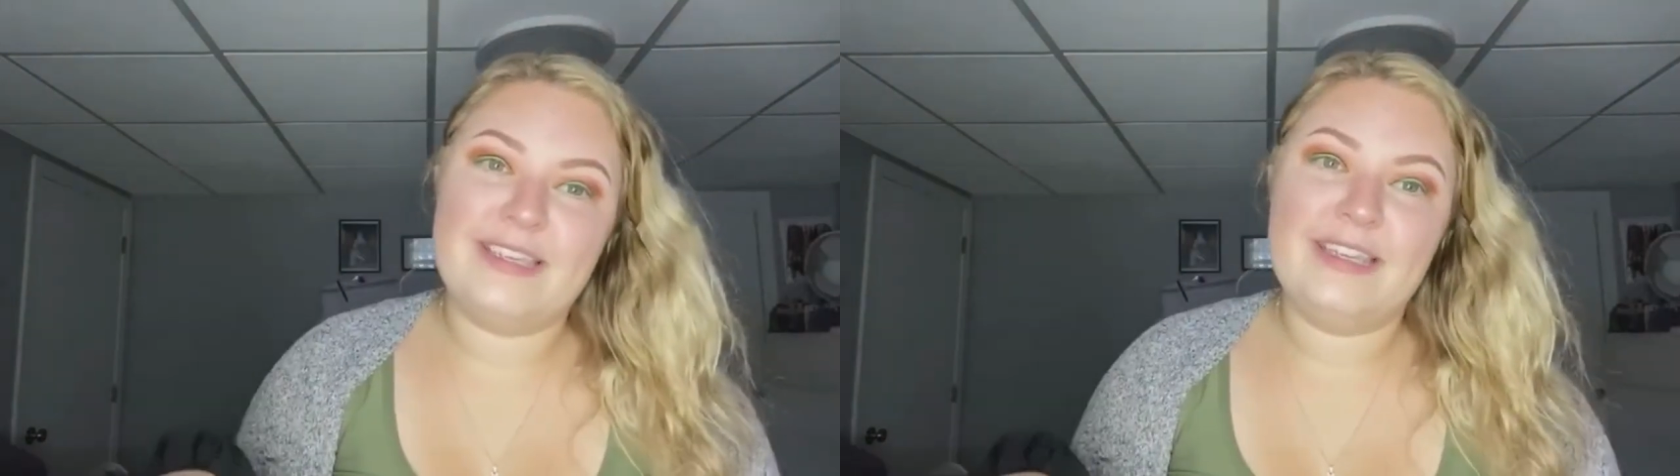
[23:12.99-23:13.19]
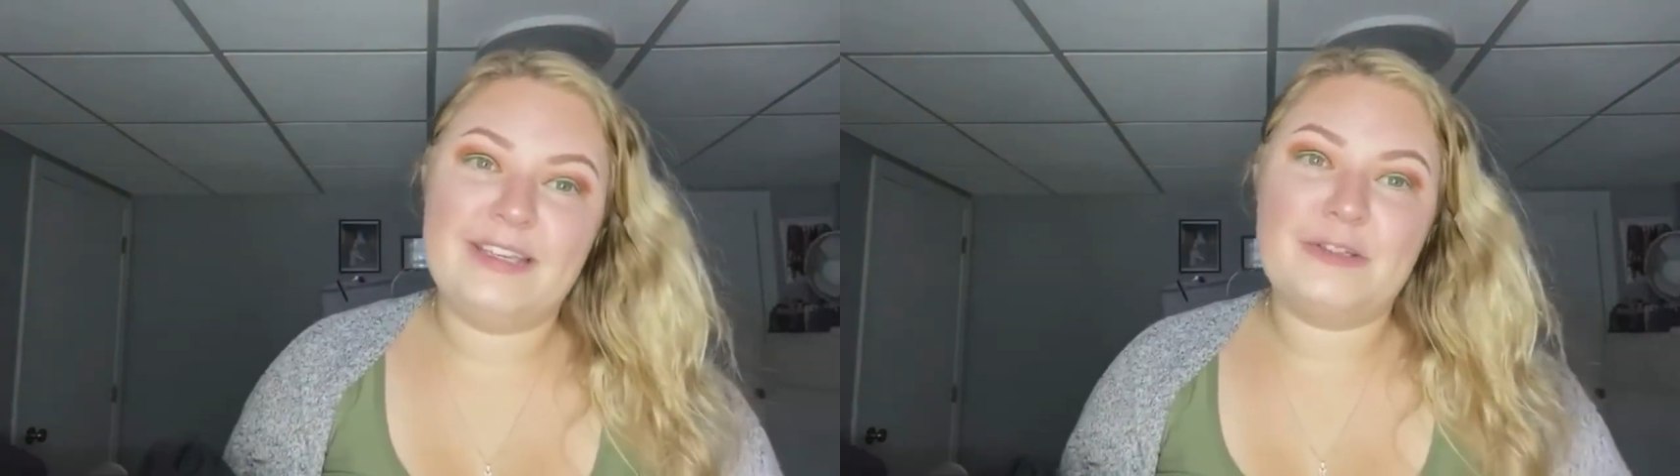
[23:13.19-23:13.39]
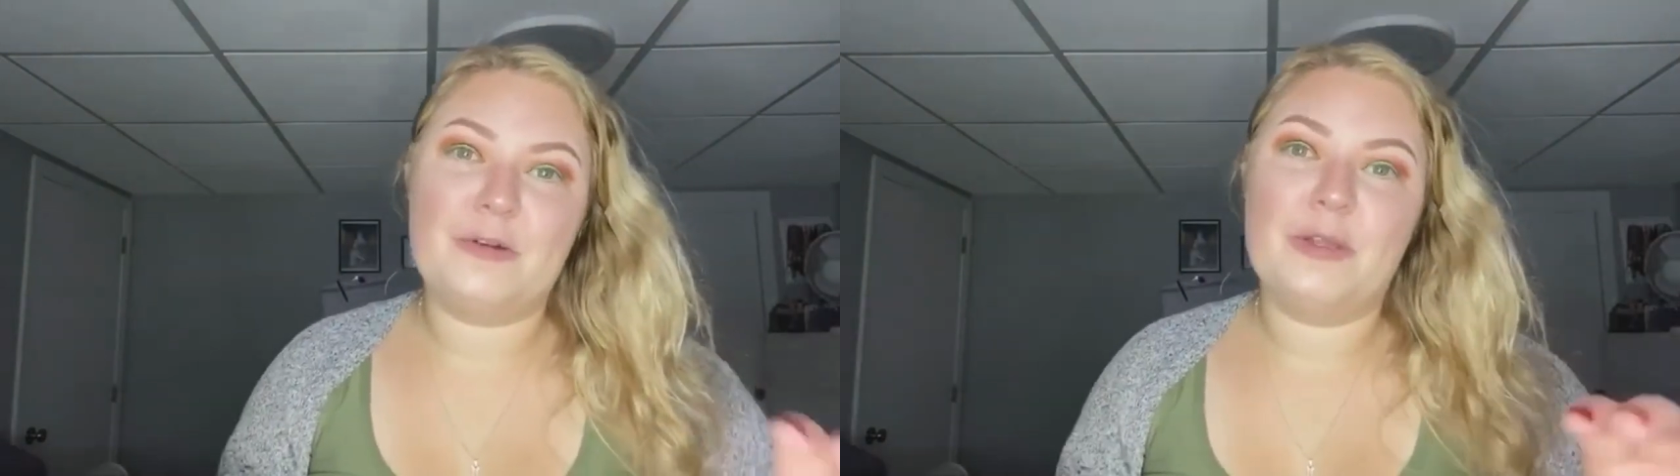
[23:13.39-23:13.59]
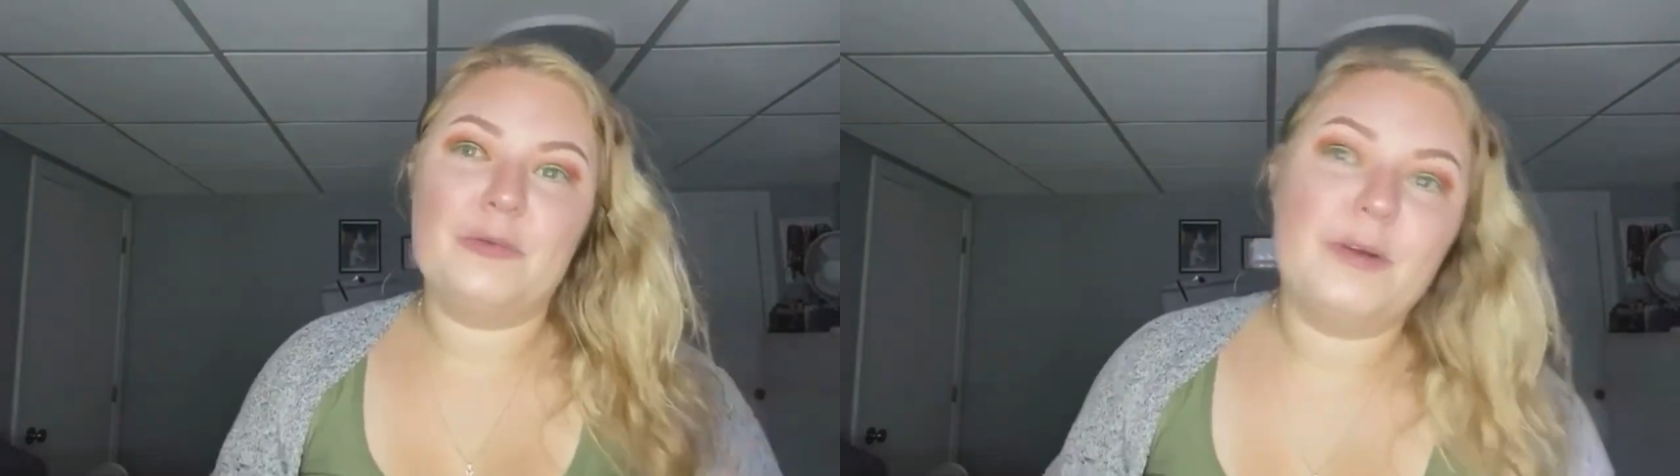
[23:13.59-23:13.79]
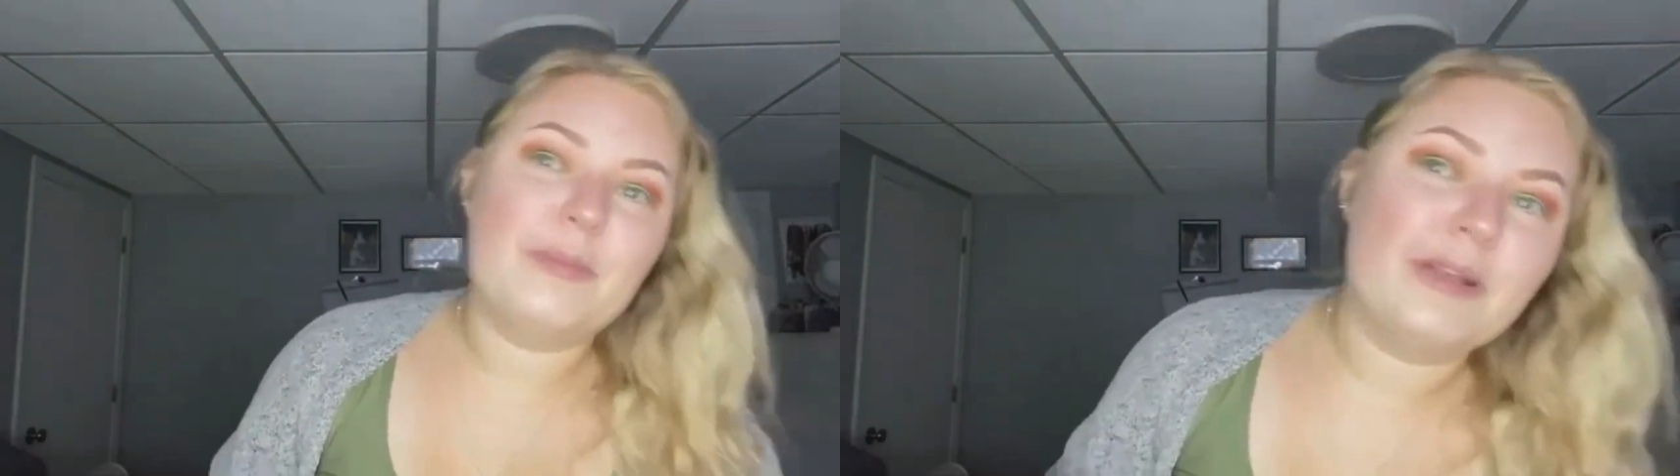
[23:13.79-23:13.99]
I totally
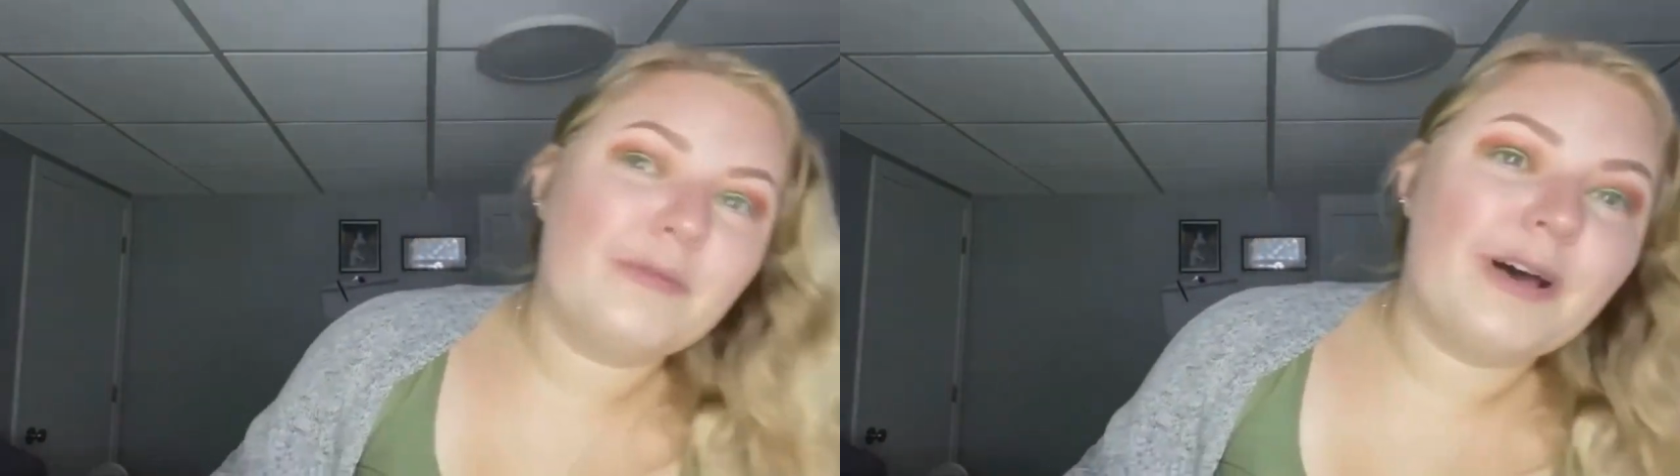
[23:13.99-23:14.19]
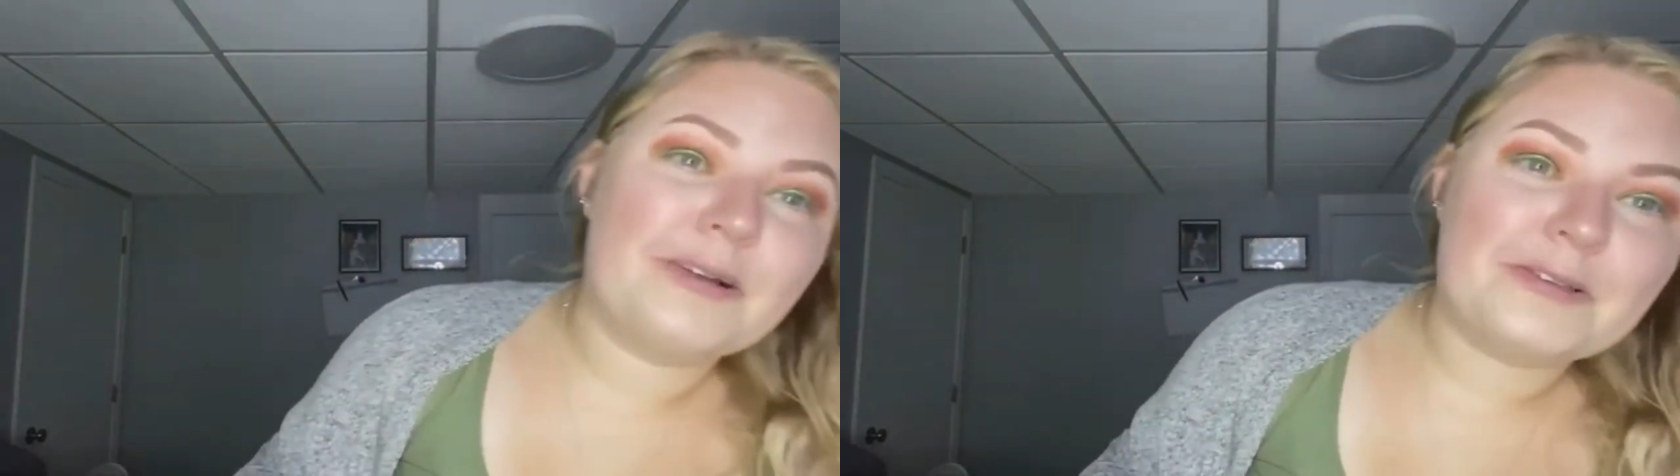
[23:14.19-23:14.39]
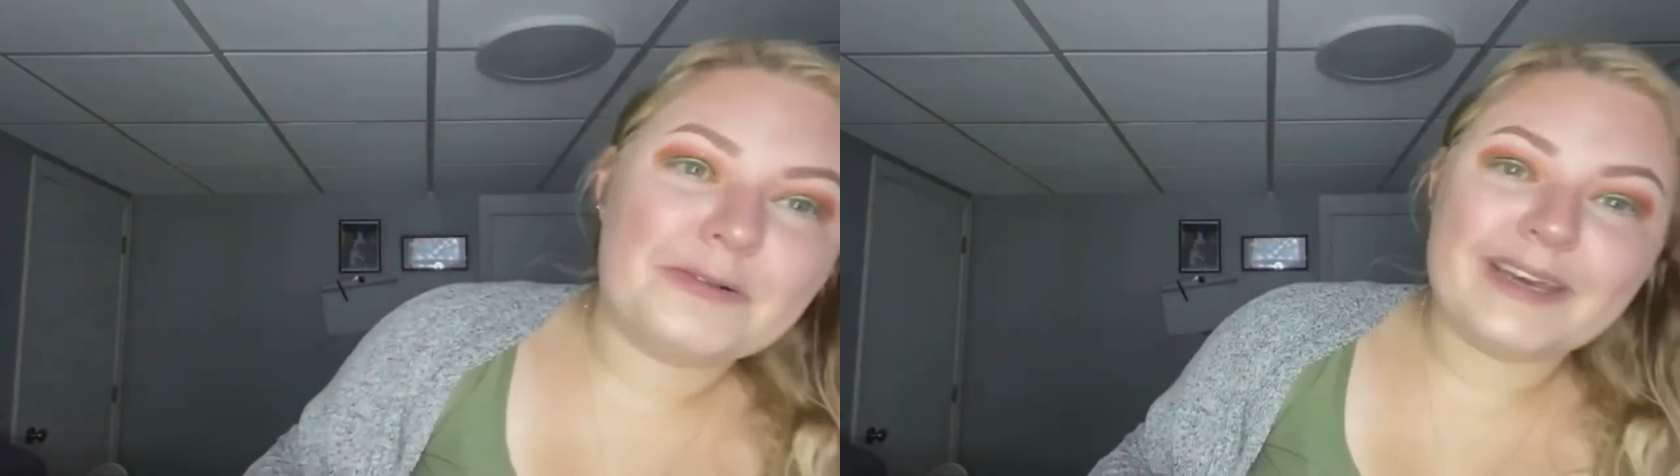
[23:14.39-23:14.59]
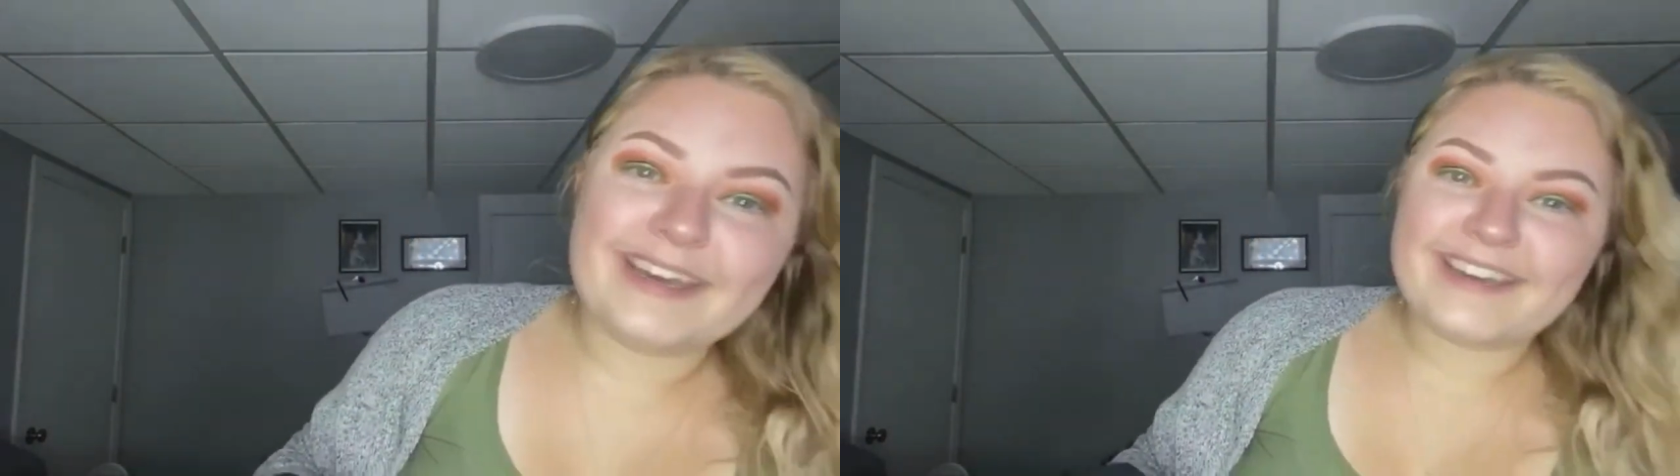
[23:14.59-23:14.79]
would, but he walked away.